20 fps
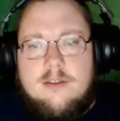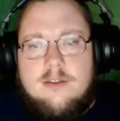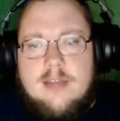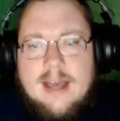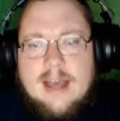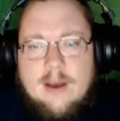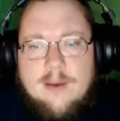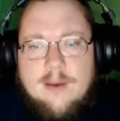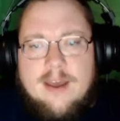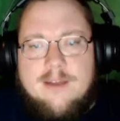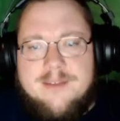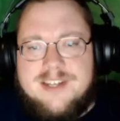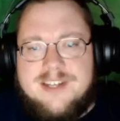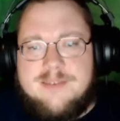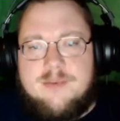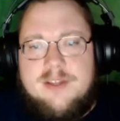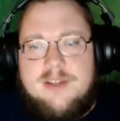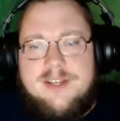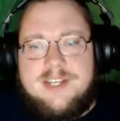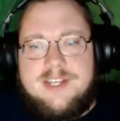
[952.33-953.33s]
How
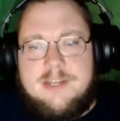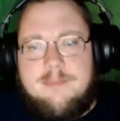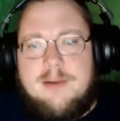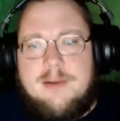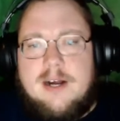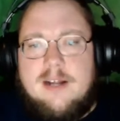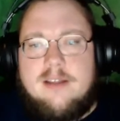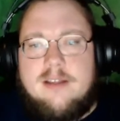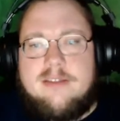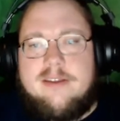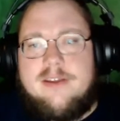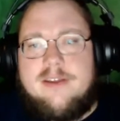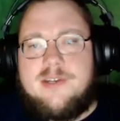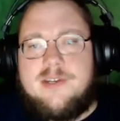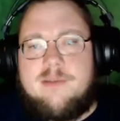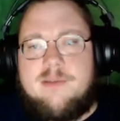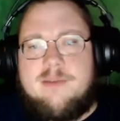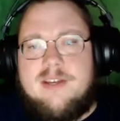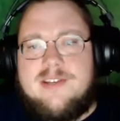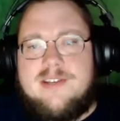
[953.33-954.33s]
animism relates to
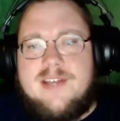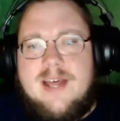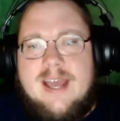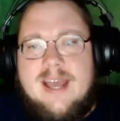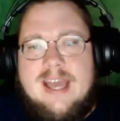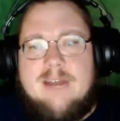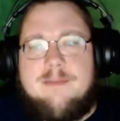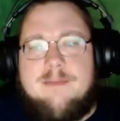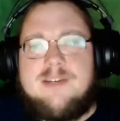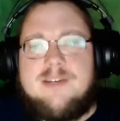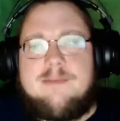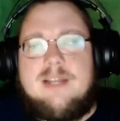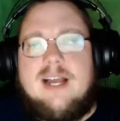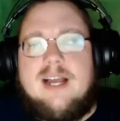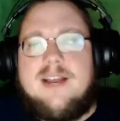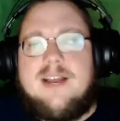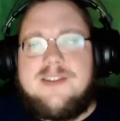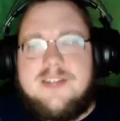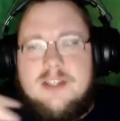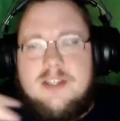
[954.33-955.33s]
polytheism is that animism
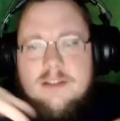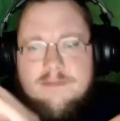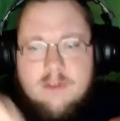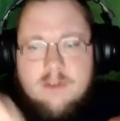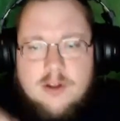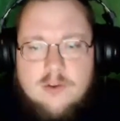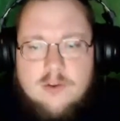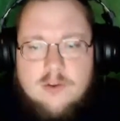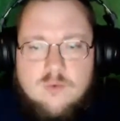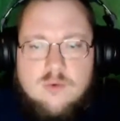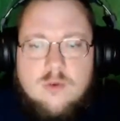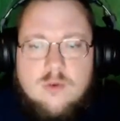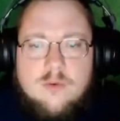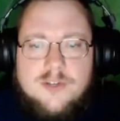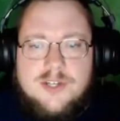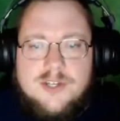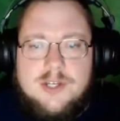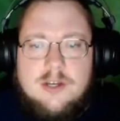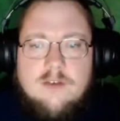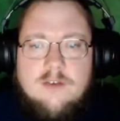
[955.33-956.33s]
lies in the very
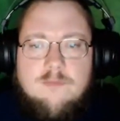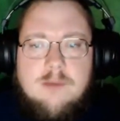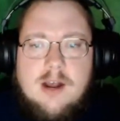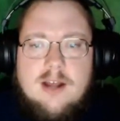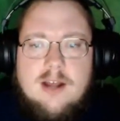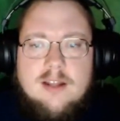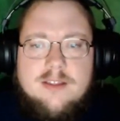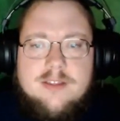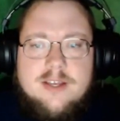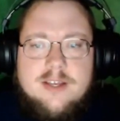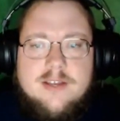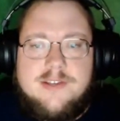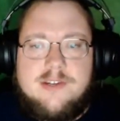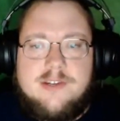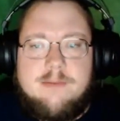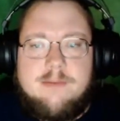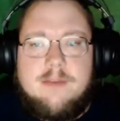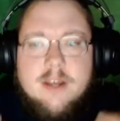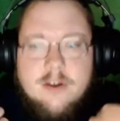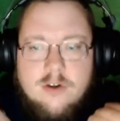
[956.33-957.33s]
roots of
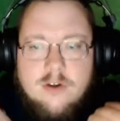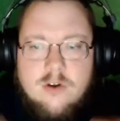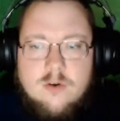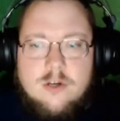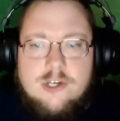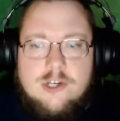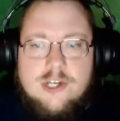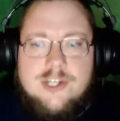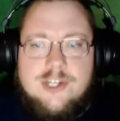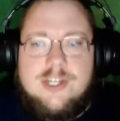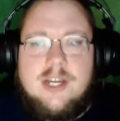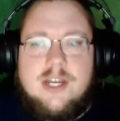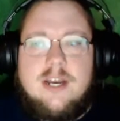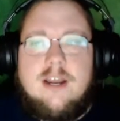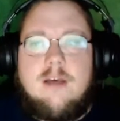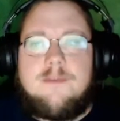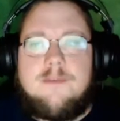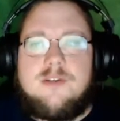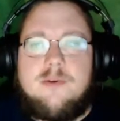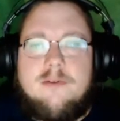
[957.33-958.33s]
polytheism. It nourishes it and
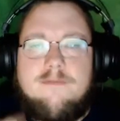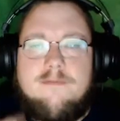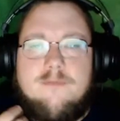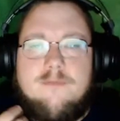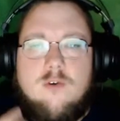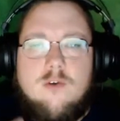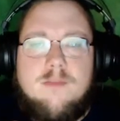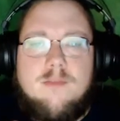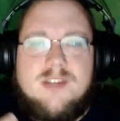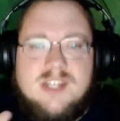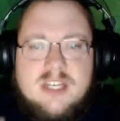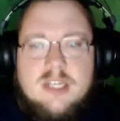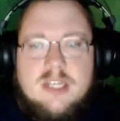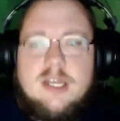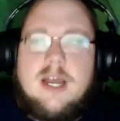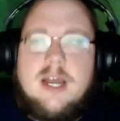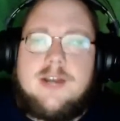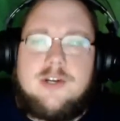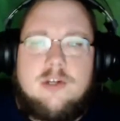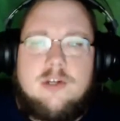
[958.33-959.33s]
helps to inform its
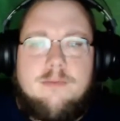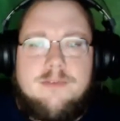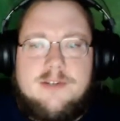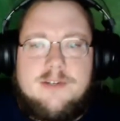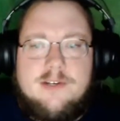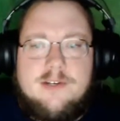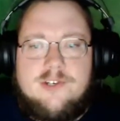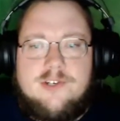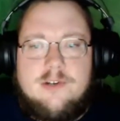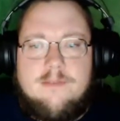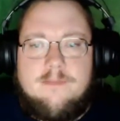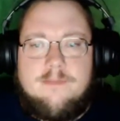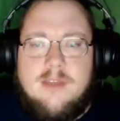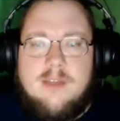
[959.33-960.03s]
theological position.